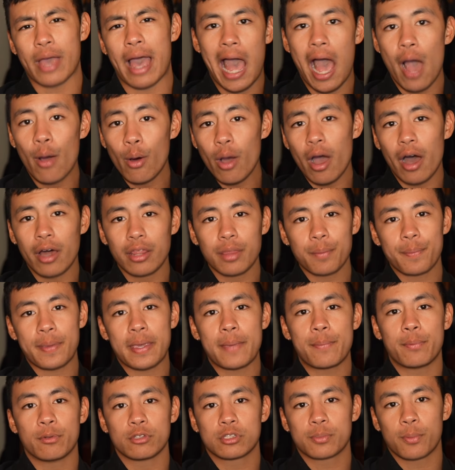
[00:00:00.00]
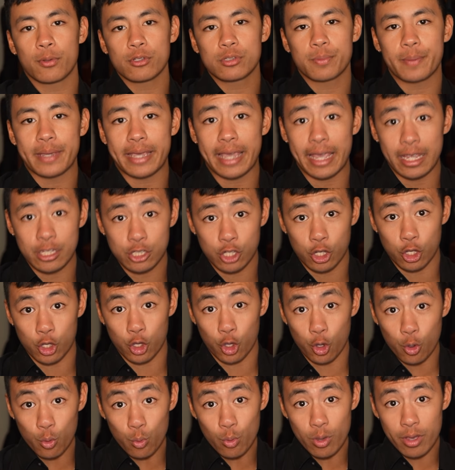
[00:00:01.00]
how are other people supposed to be into
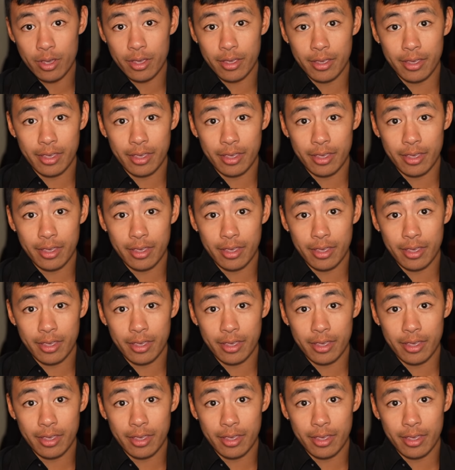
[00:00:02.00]
you